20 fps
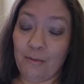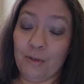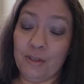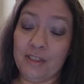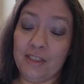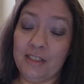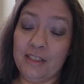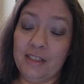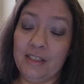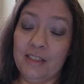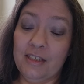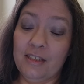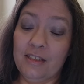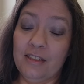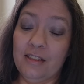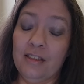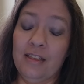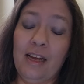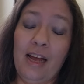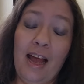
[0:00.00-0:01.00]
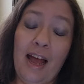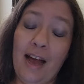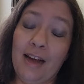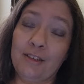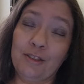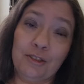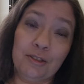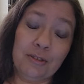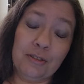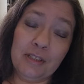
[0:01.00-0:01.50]
would
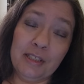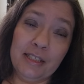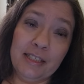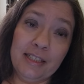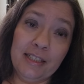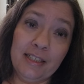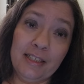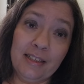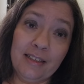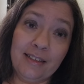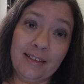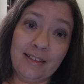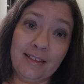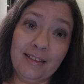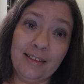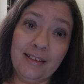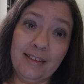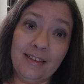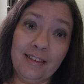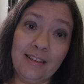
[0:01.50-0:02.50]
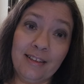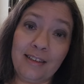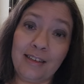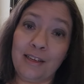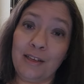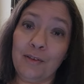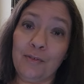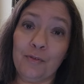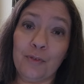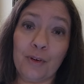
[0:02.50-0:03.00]
actually
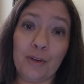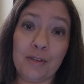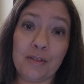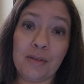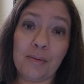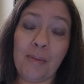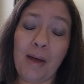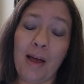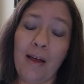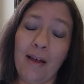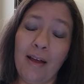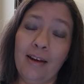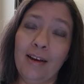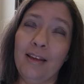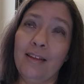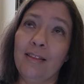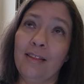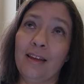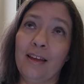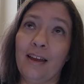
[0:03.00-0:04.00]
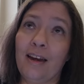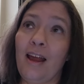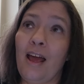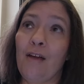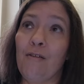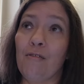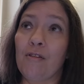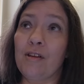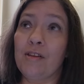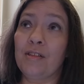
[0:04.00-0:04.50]
converse about anything and
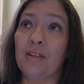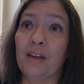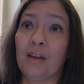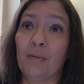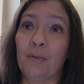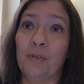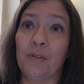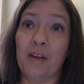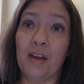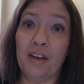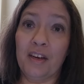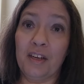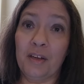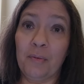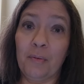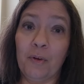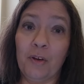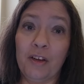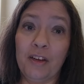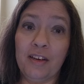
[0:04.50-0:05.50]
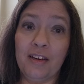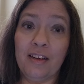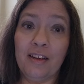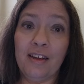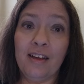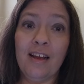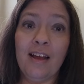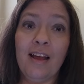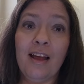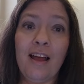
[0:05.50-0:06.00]
everything with anyone.
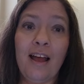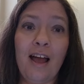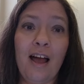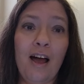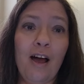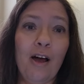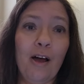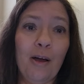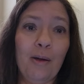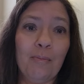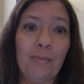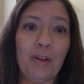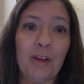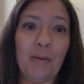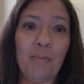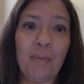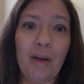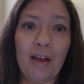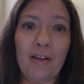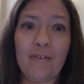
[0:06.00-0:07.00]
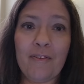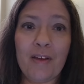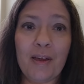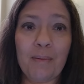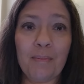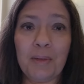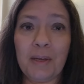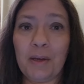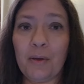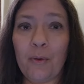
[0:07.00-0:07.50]
In my
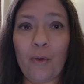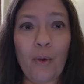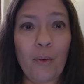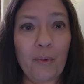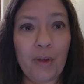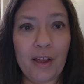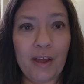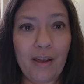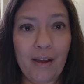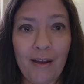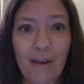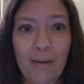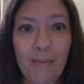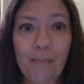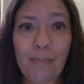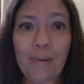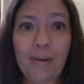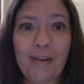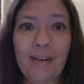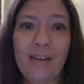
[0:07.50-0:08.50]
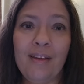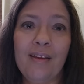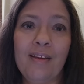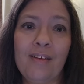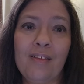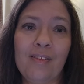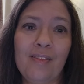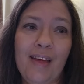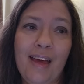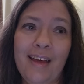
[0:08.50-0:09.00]
family growing up,
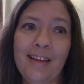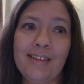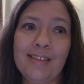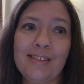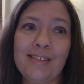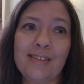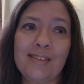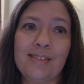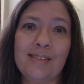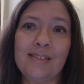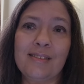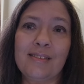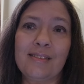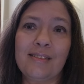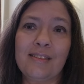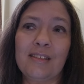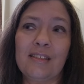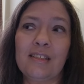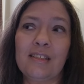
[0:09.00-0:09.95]
that's